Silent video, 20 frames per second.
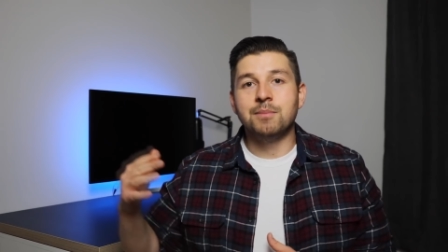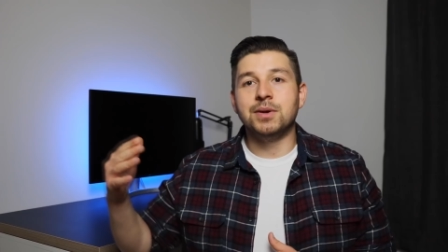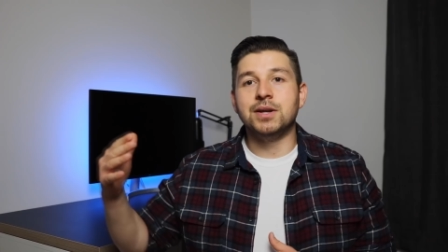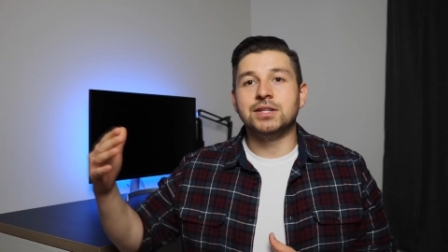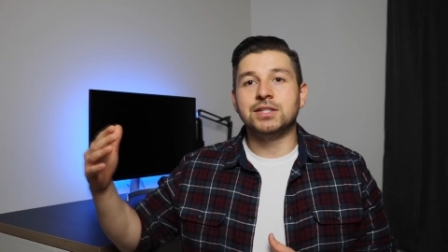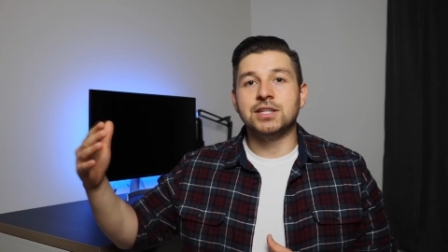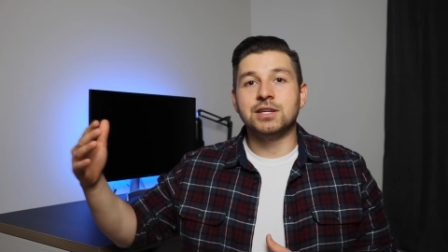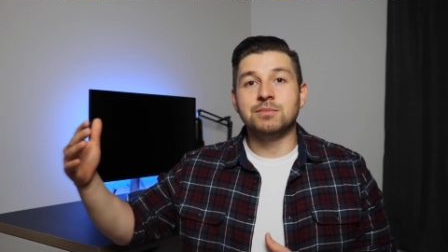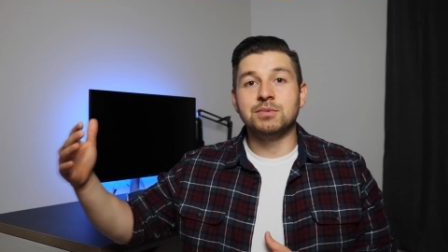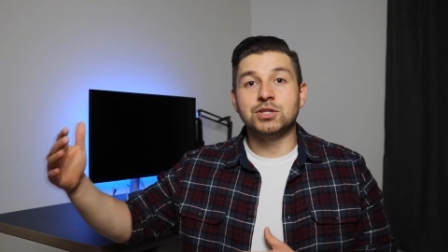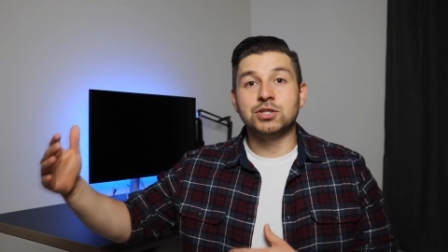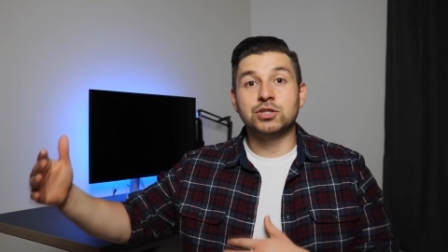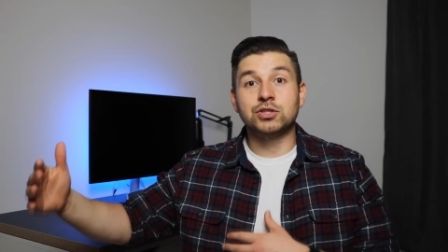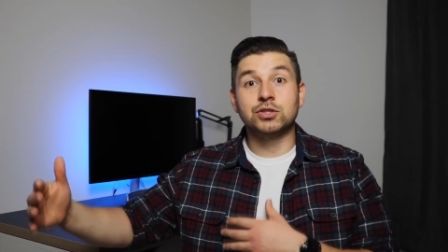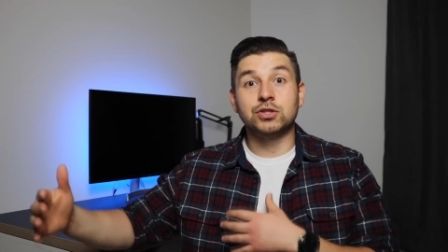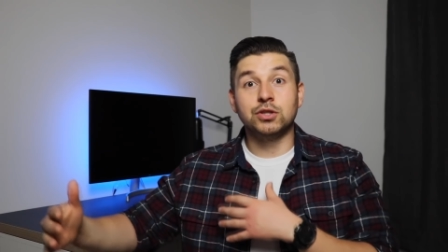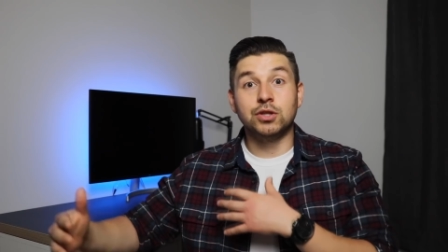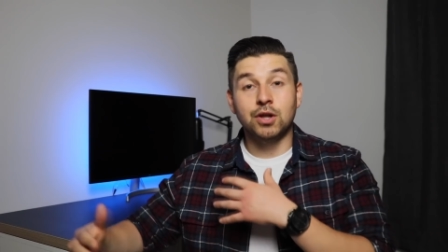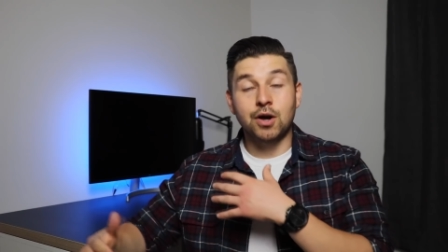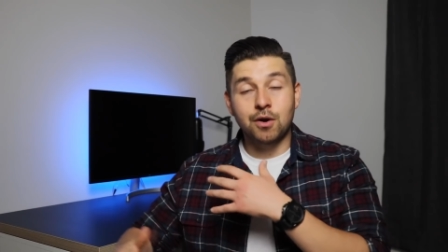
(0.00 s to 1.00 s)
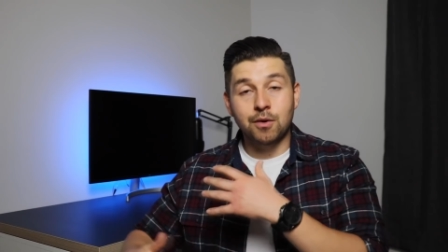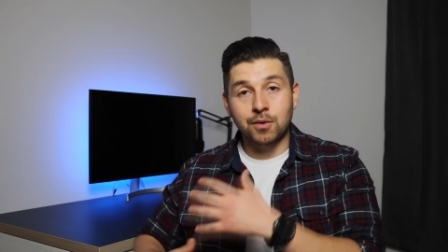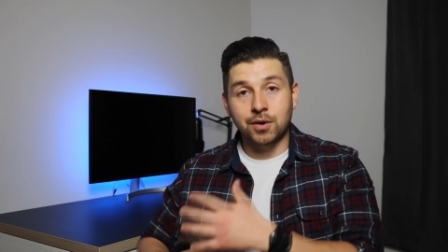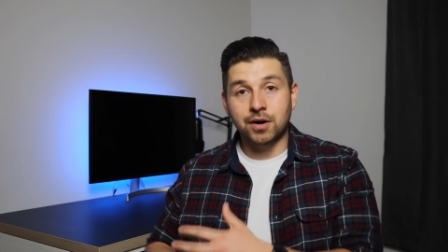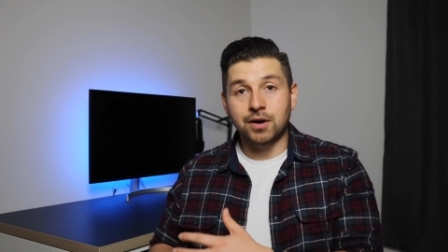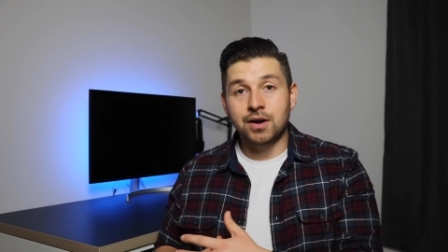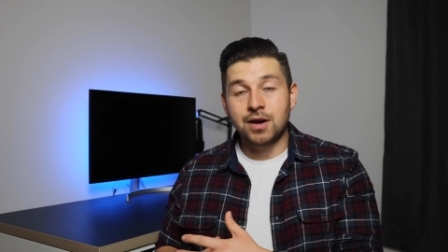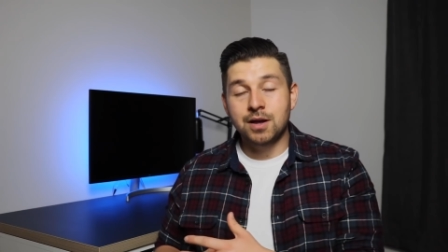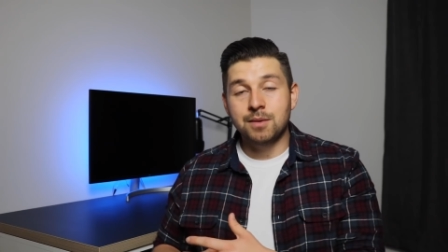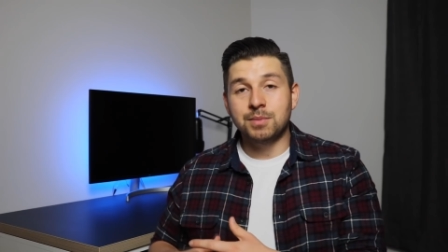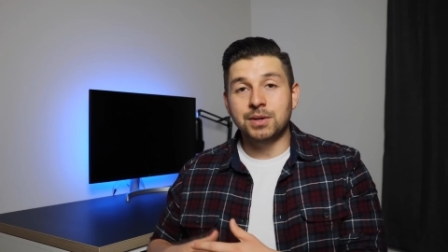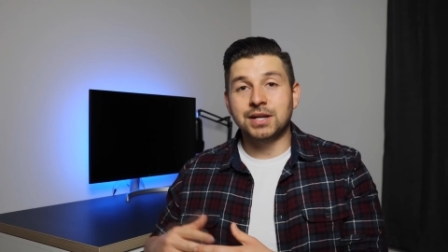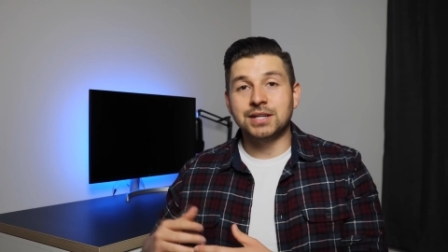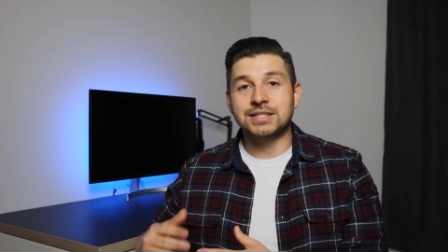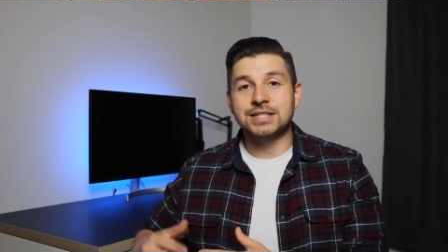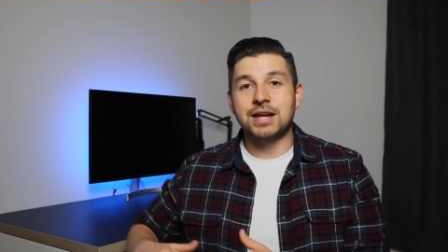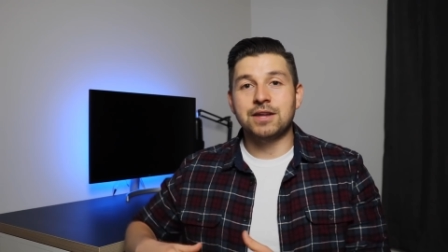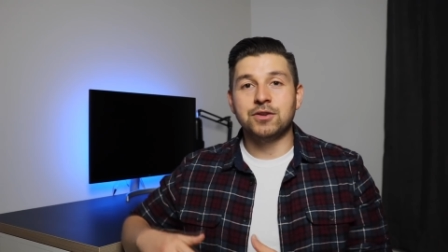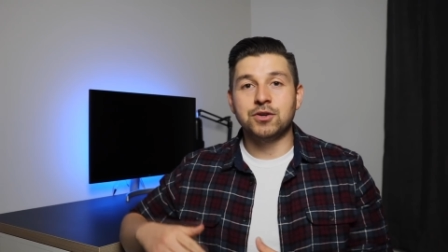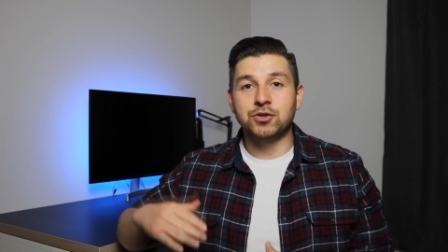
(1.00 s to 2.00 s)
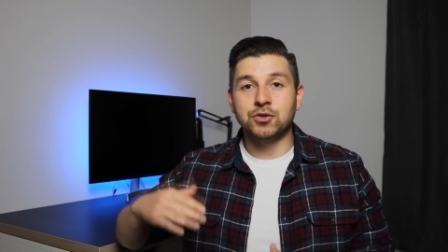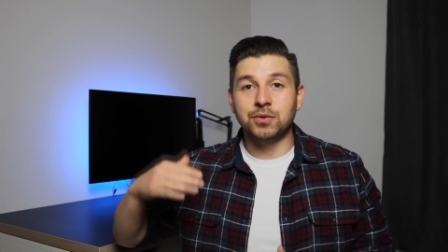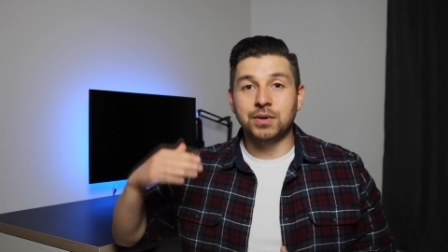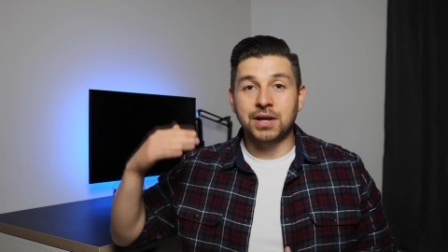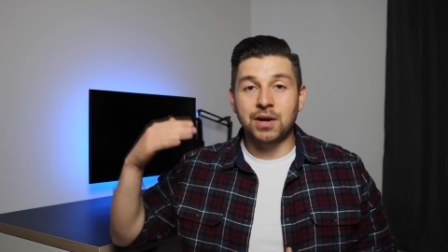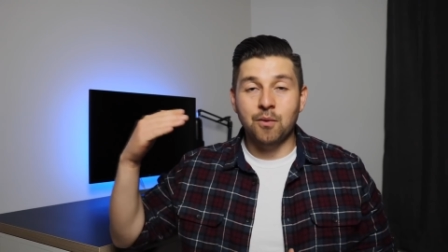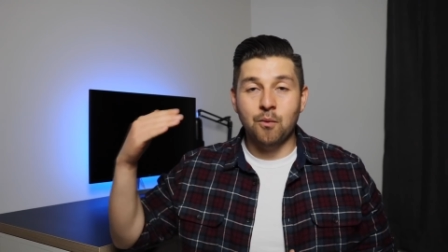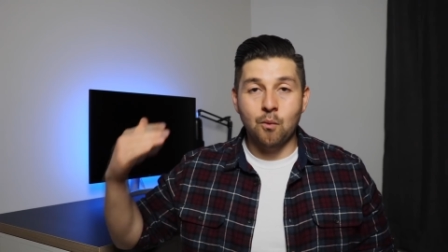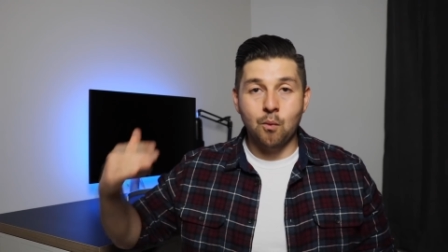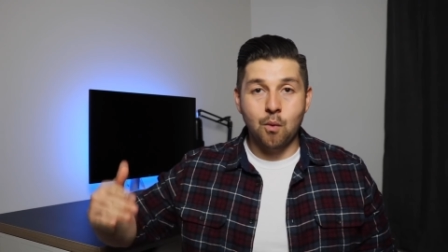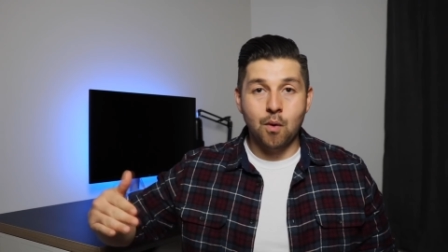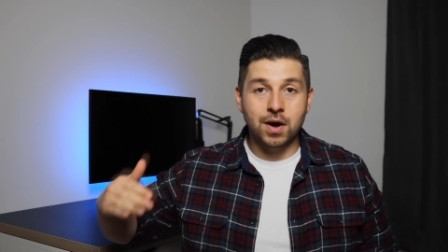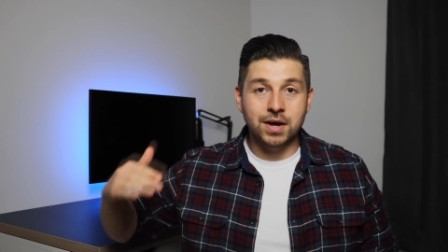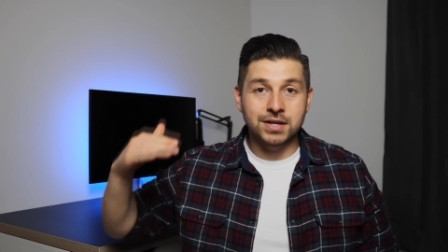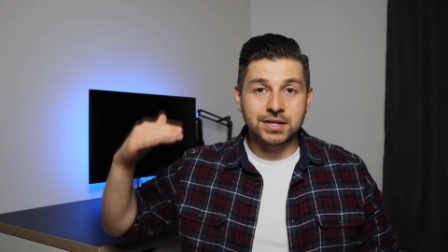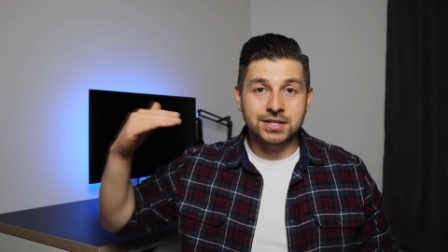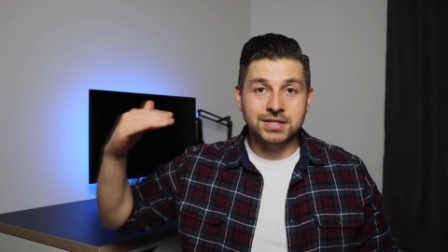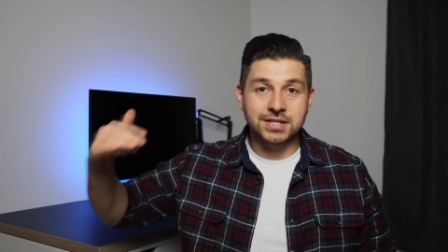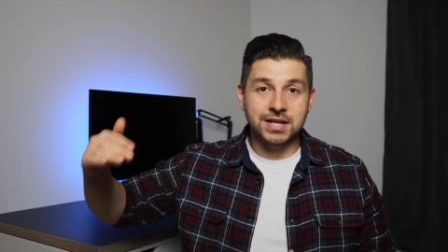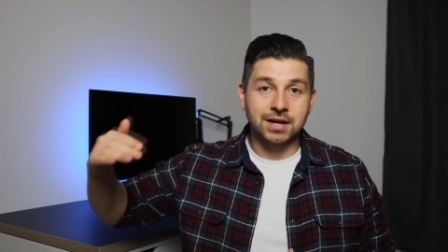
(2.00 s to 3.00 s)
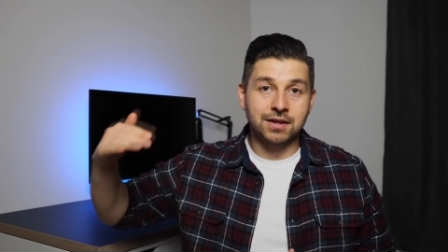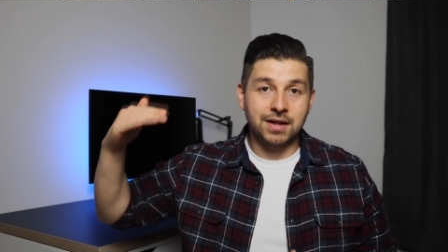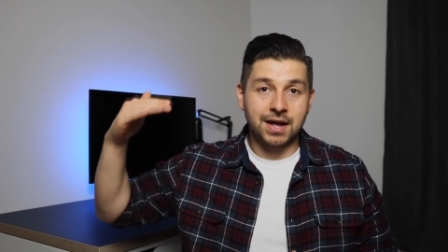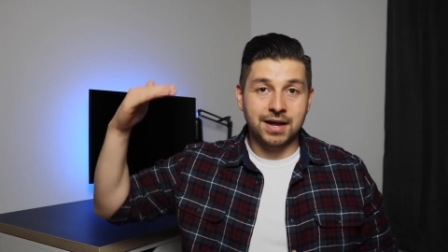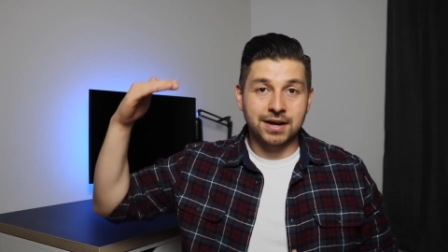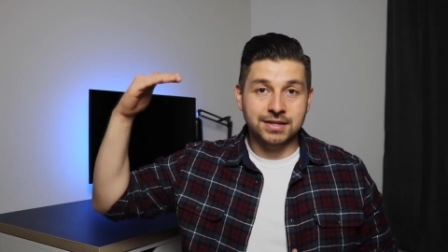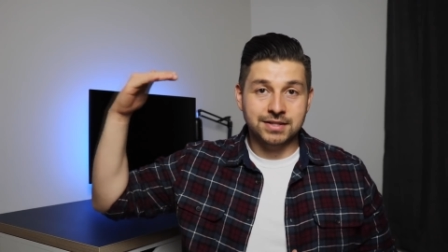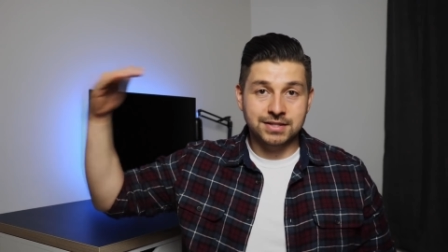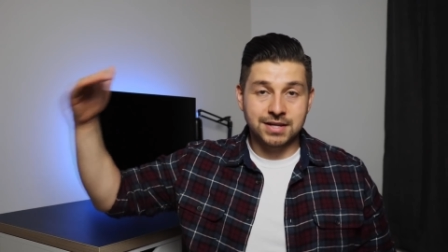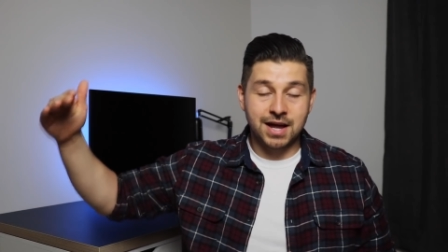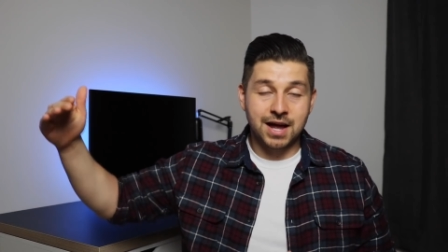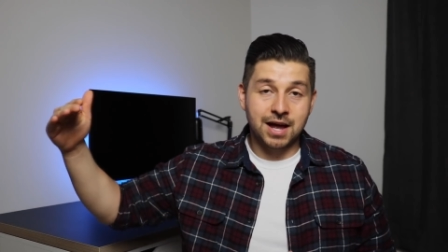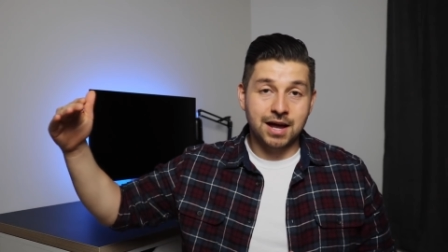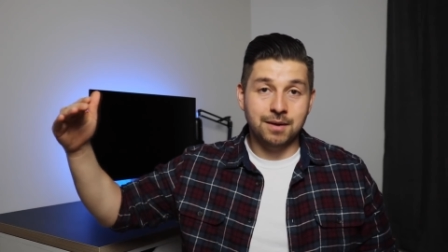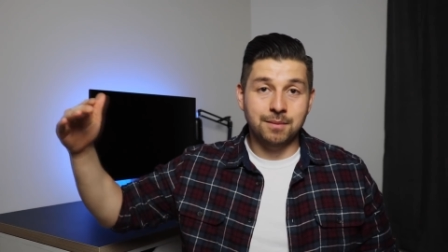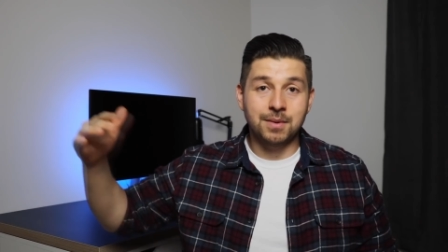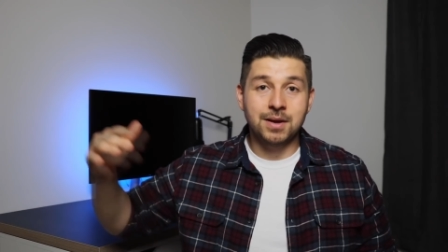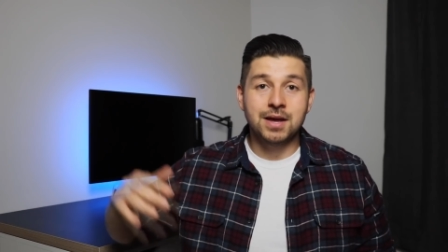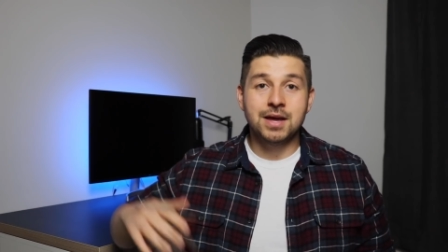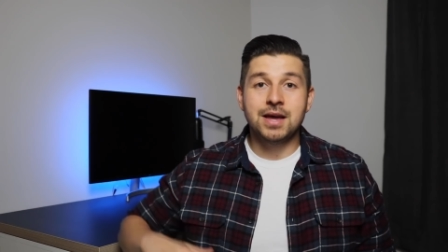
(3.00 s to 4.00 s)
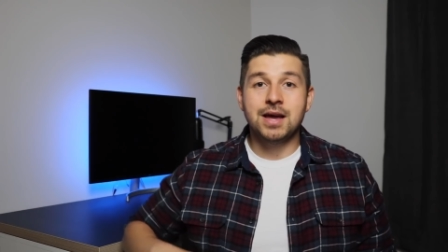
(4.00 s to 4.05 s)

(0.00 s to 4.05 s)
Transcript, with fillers: but it's going to be slower because now they're doing it one sale at a time,